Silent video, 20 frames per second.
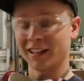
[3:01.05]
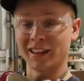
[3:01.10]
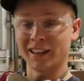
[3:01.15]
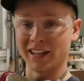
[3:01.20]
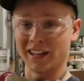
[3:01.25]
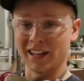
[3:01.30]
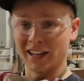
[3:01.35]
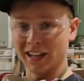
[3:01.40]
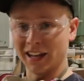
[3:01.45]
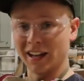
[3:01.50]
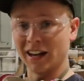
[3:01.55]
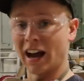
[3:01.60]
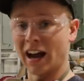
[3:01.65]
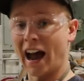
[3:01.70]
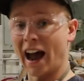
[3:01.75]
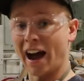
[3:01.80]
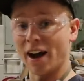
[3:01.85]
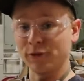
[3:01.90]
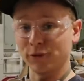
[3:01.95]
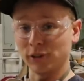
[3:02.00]
The
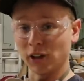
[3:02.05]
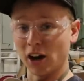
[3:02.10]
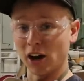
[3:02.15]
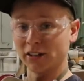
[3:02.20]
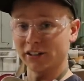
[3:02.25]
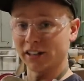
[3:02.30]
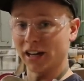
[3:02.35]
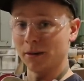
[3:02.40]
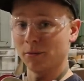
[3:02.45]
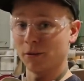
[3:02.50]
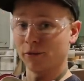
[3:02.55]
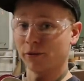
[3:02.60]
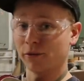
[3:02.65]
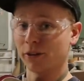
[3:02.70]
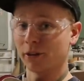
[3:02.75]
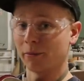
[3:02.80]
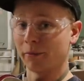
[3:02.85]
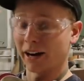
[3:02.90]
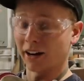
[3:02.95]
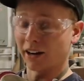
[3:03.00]
half log table for
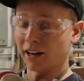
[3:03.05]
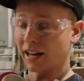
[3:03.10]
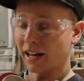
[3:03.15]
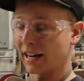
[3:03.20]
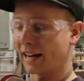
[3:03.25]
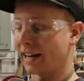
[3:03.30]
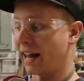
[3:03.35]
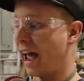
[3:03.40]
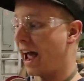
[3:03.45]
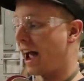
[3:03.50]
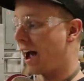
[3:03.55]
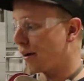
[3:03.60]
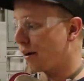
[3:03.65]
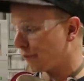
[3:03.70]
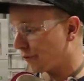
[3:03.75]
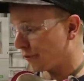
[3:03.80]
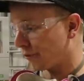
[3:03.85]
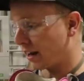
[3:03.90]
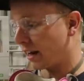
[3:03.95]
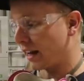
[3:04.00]
the Marriott in half,
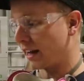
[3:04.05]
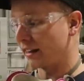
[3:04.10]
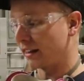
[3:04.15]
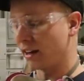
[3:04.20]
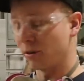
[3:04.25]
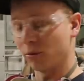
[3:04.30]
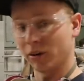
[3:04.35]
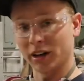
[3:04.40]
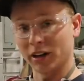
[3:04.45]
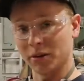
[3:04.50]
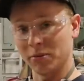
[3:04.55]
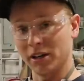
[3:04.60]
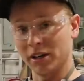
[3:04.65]
and then we're going to